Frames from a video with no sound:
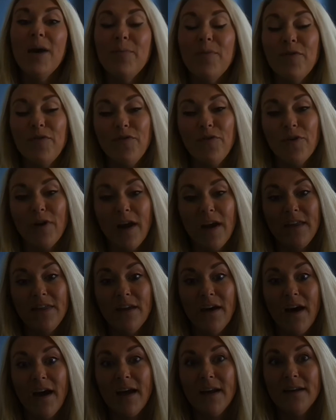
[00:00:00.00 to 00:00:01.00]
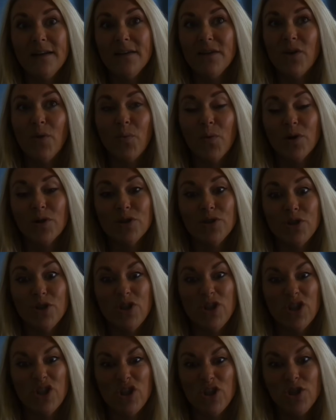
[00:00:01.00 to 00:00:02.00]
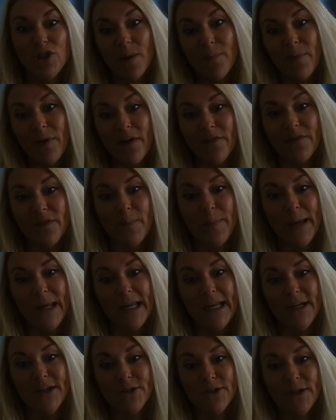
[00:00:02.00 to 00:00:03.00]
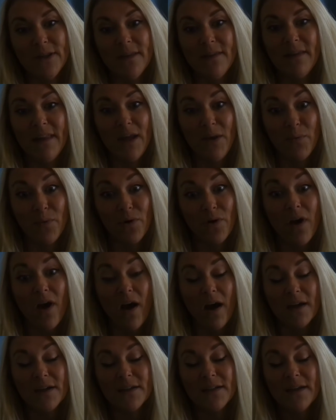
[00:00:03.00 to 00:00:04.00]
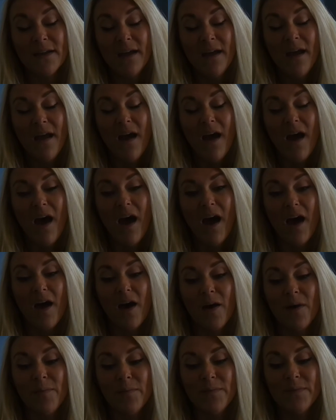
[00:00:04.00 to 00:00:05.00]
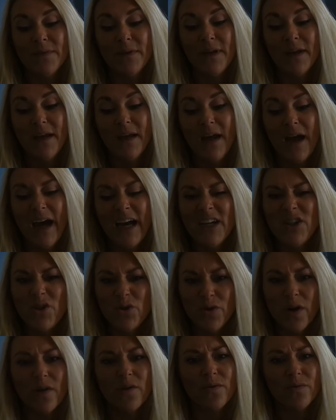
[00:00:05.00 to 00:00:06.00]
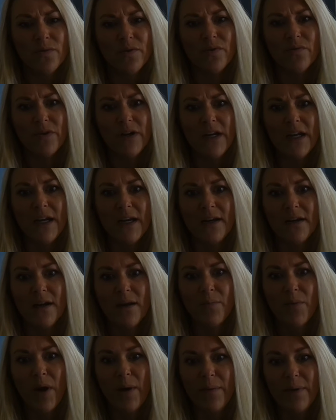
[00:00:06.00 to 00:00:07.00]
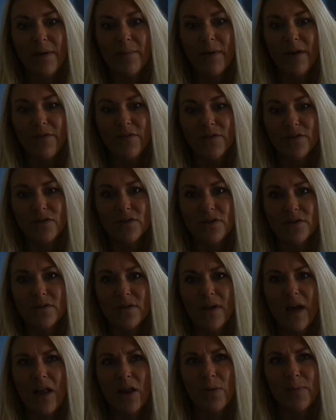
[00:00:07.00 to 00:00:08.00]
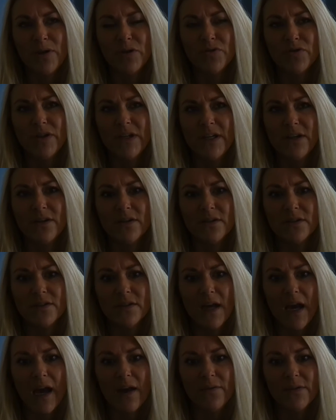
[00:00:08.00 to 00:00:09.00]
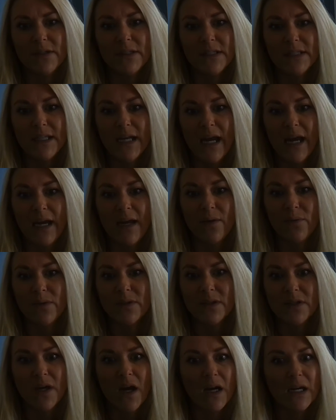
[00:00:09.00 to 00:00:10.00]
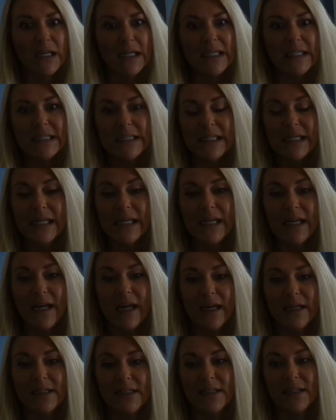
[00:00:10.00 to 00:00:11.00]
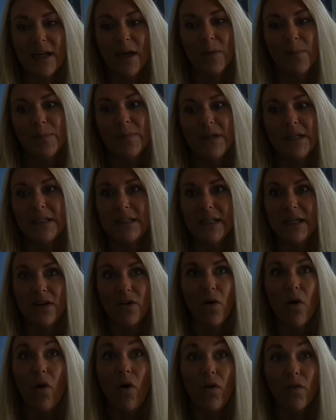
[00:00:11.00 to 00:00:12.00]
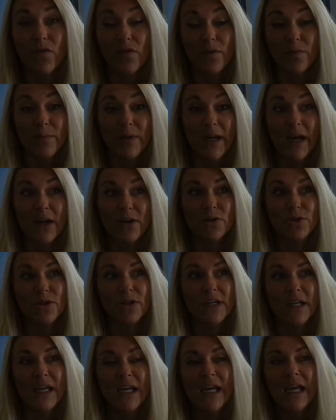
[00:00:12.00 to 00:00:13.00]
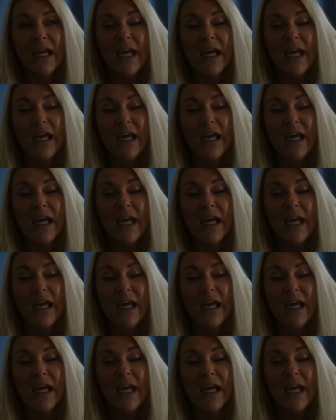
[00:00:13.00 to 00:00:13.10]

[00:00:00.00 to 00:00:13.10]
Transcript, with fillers: before I thought the words should just jump off the page, and they were not. Um, I struggled with reading probably in my first elementary years. I would say it was not easy. It didn't come easy at all for me, actually.